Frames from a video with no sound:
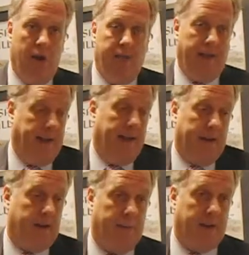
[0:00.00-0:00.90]
they need
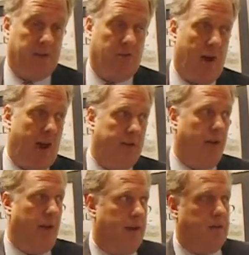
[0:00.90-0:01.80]
it to be described. And
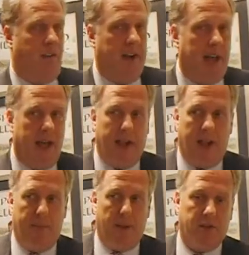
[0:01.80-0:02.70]
it's funny, Eddie,
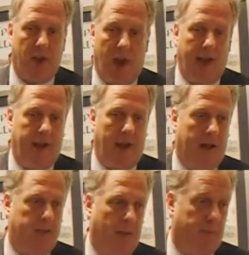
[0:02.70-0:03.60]
how much I
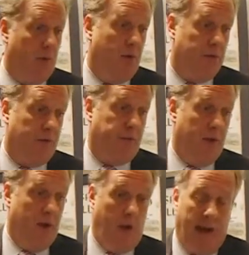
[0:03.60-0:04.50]
got abused.
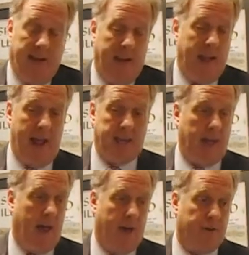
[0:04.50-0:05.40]
I'd get nasty
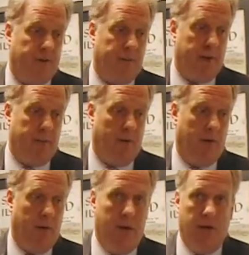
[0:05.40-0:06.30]
letters from people.
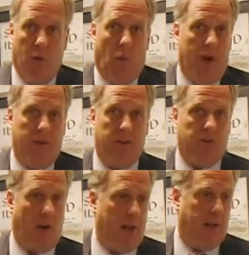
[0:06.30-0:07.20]
Why are you describing